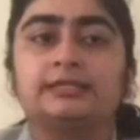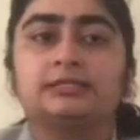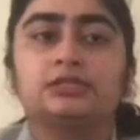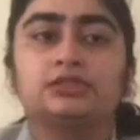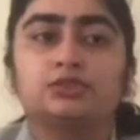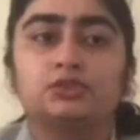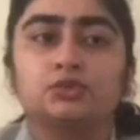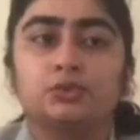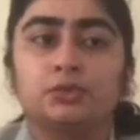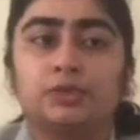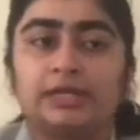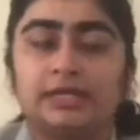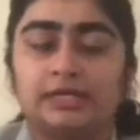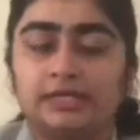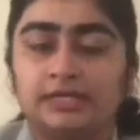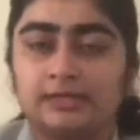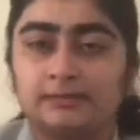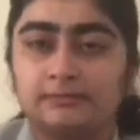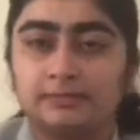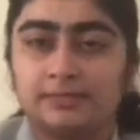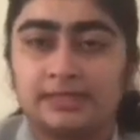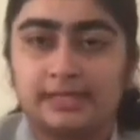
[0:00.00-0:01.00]
to income
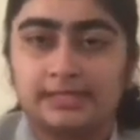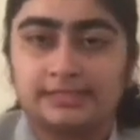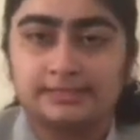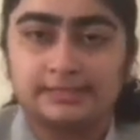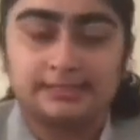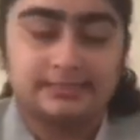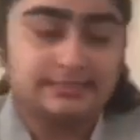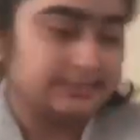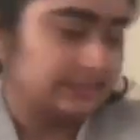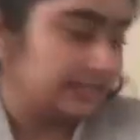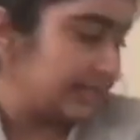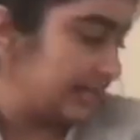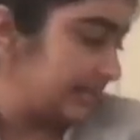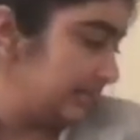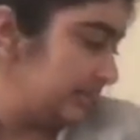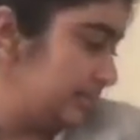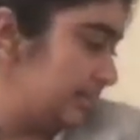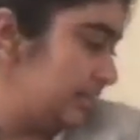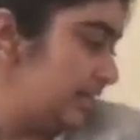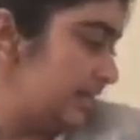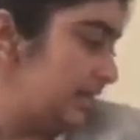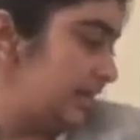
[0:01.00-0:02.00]
taxes like
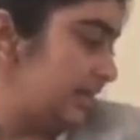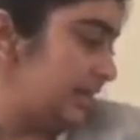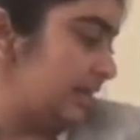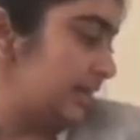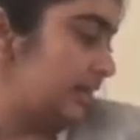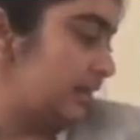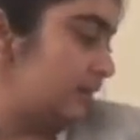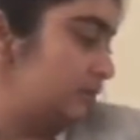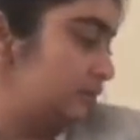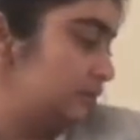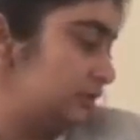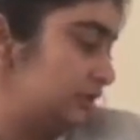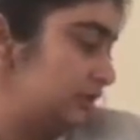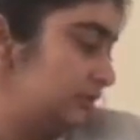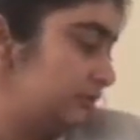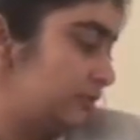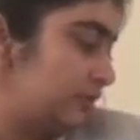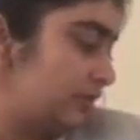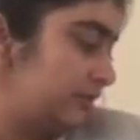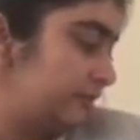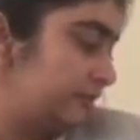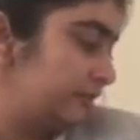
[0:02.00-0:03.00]
accounting
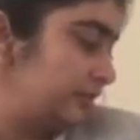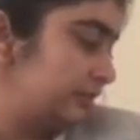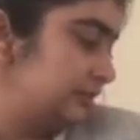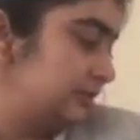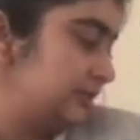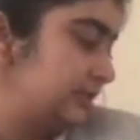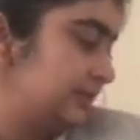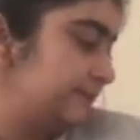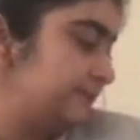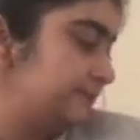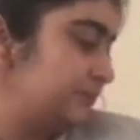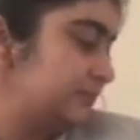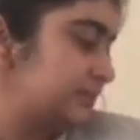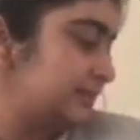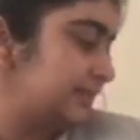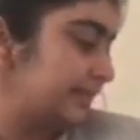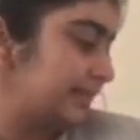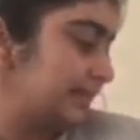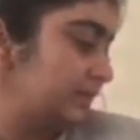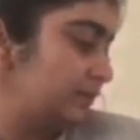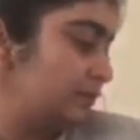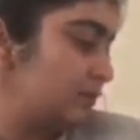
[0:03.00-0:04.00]
profit,
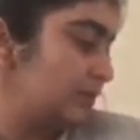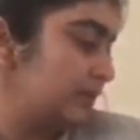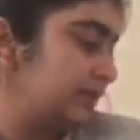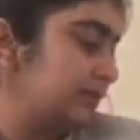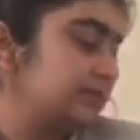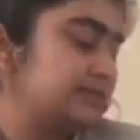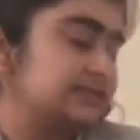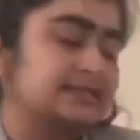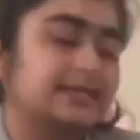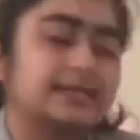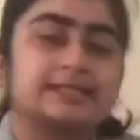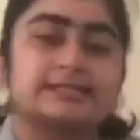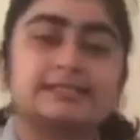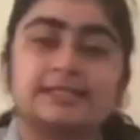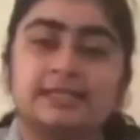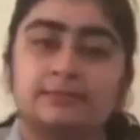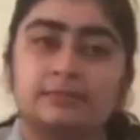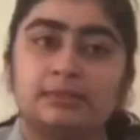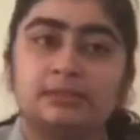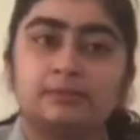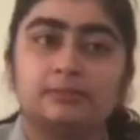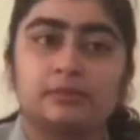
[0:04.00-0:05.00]
second one is taxable
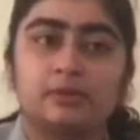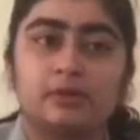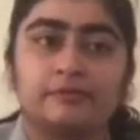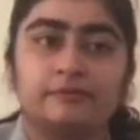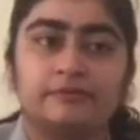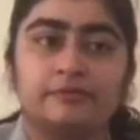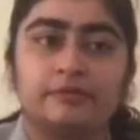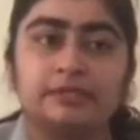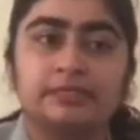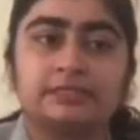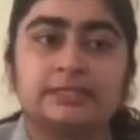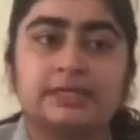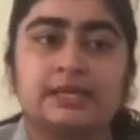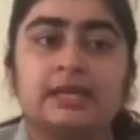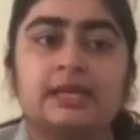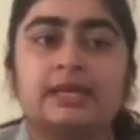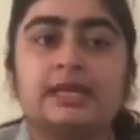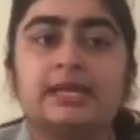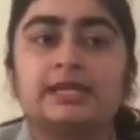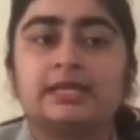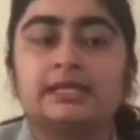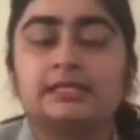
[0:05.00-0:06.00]
profit,
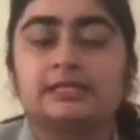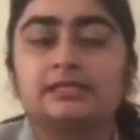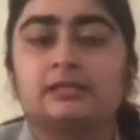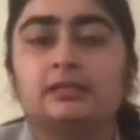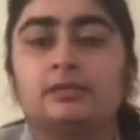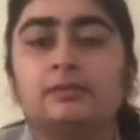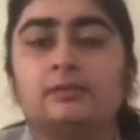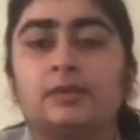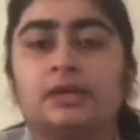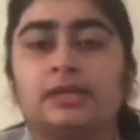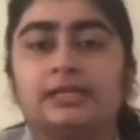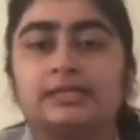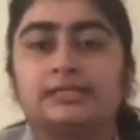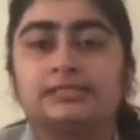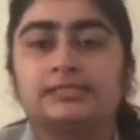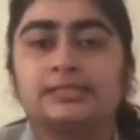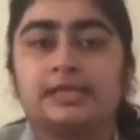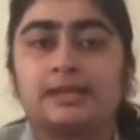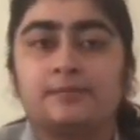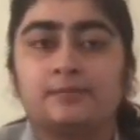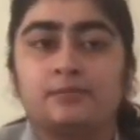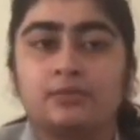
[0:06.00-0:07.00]
third one is
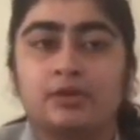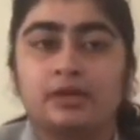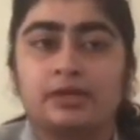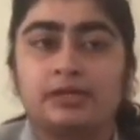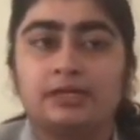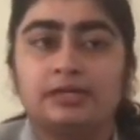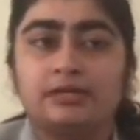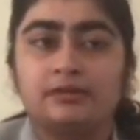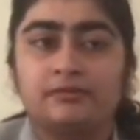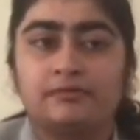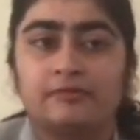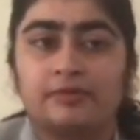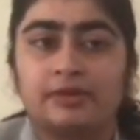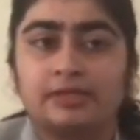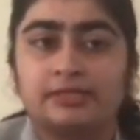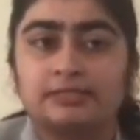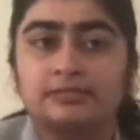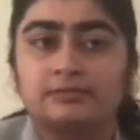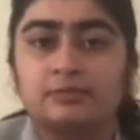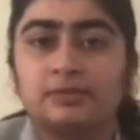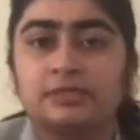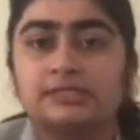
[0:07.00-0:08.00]
temporary difference,
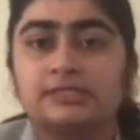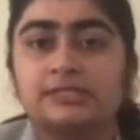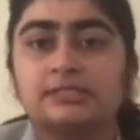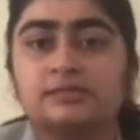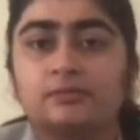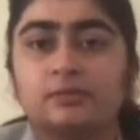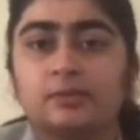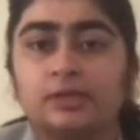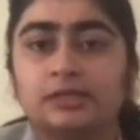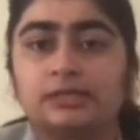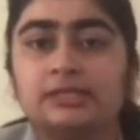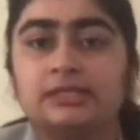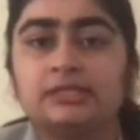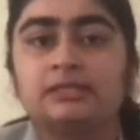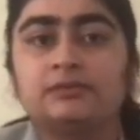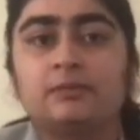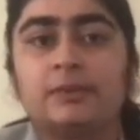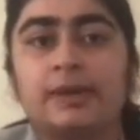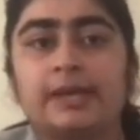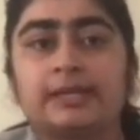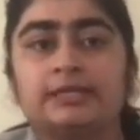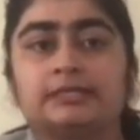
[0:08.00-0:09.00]
which is further
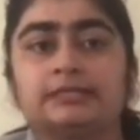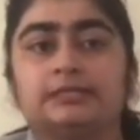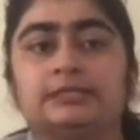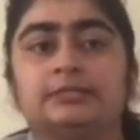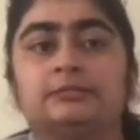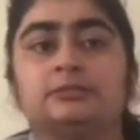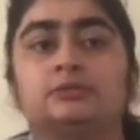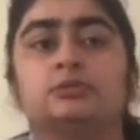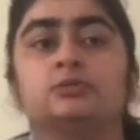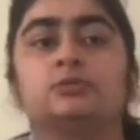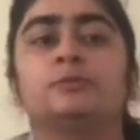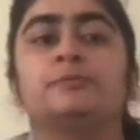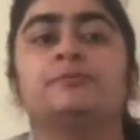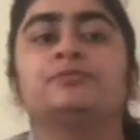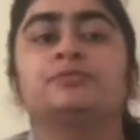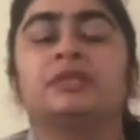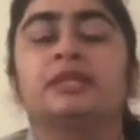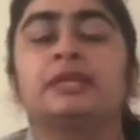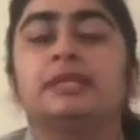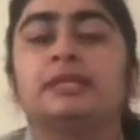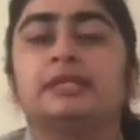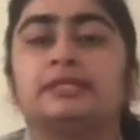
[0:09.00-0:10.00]
divided into
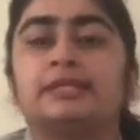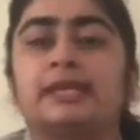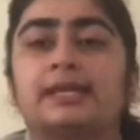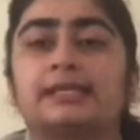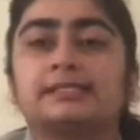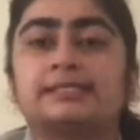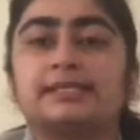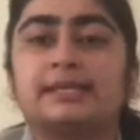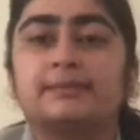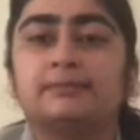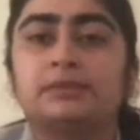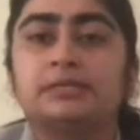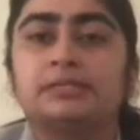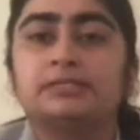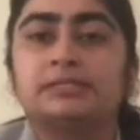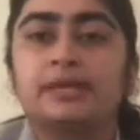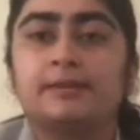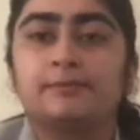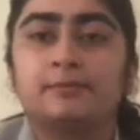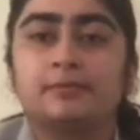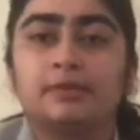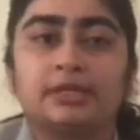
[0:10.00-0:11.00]
taxable
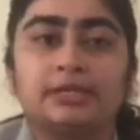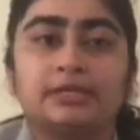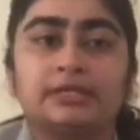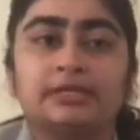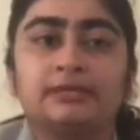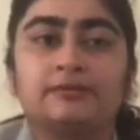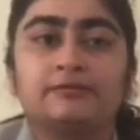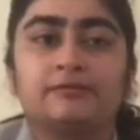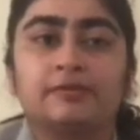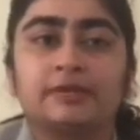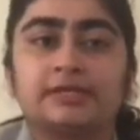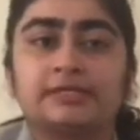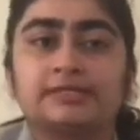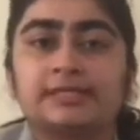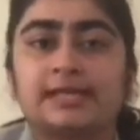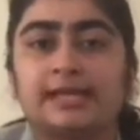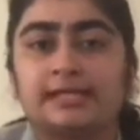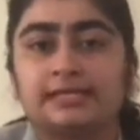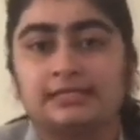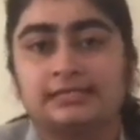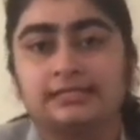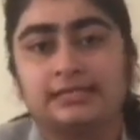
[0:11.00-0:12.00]
temporary difference and
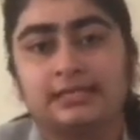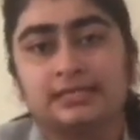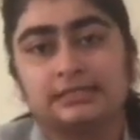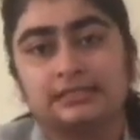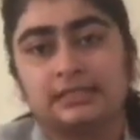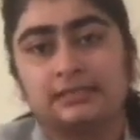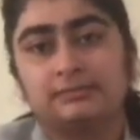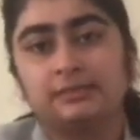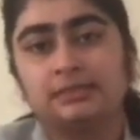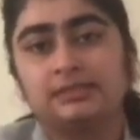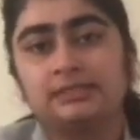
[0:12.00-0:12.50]
deductible